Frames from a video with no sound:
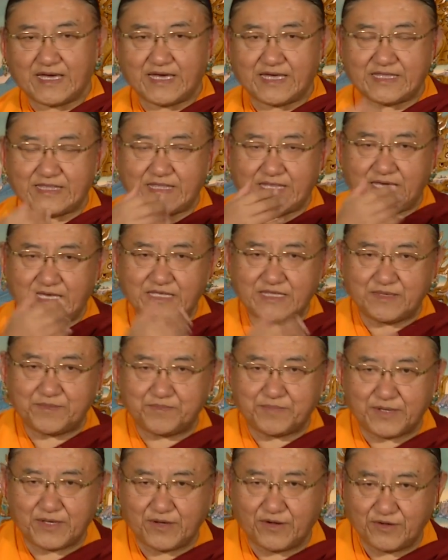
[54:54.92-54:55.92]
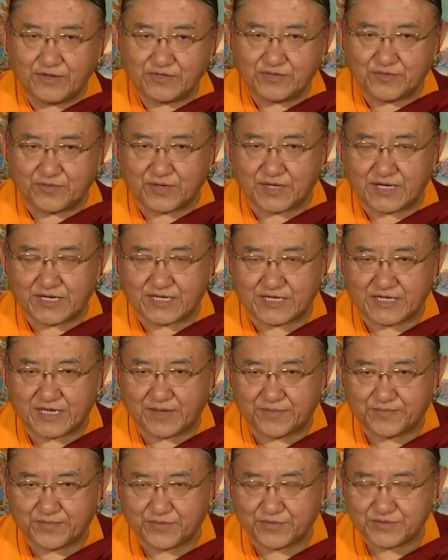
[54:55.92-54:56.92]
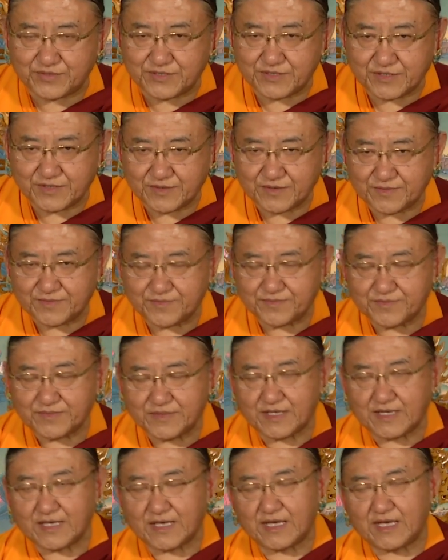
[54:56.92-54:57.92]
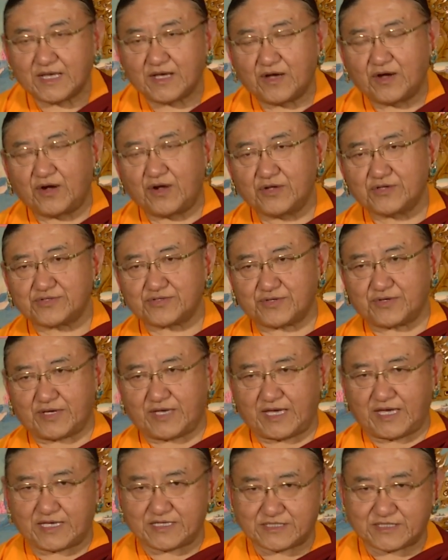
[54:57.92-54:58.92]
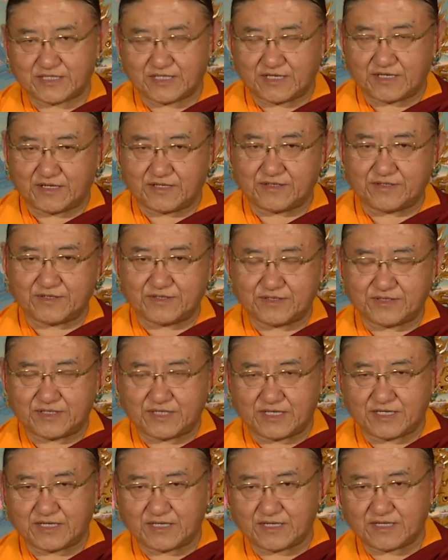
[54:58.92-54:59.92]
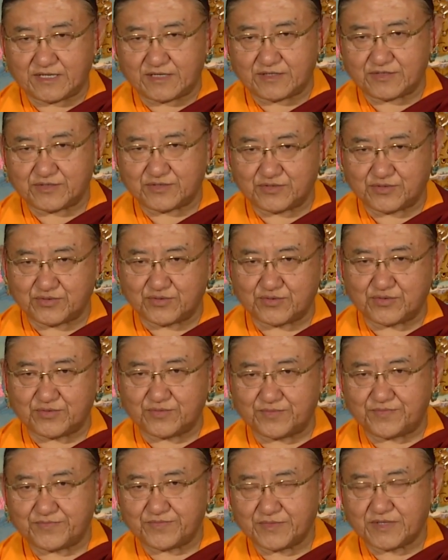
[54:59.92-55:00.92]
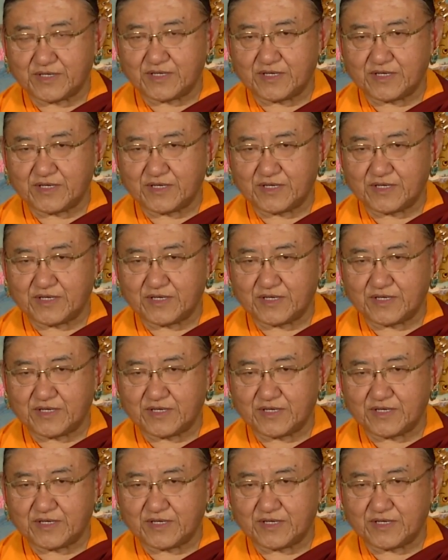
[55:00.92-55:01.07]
And then the beyond worldly refuge also has the two,